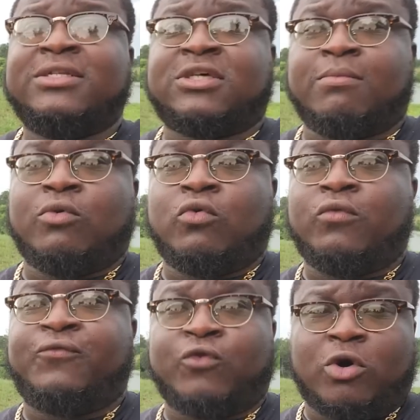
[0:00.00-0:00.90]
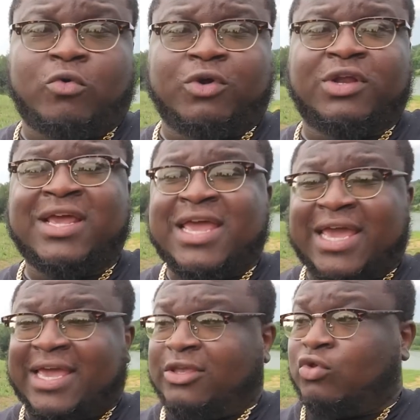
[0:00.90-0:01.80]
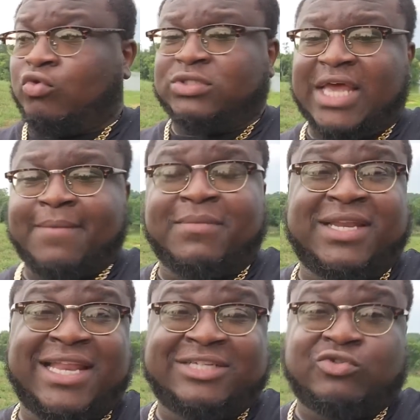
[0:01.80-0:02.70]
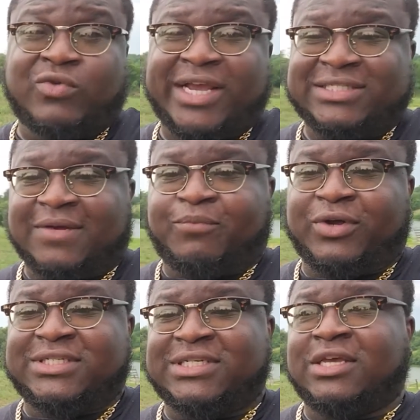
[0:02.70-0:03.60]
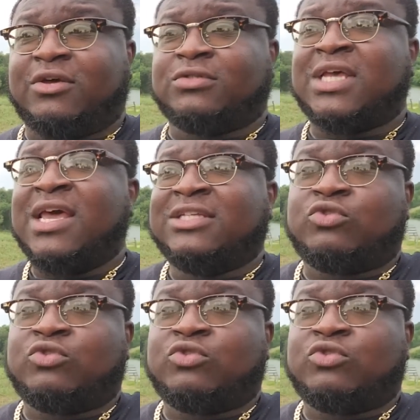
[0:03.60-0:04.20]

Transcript: to move forward and use that money that you raised in pre-sales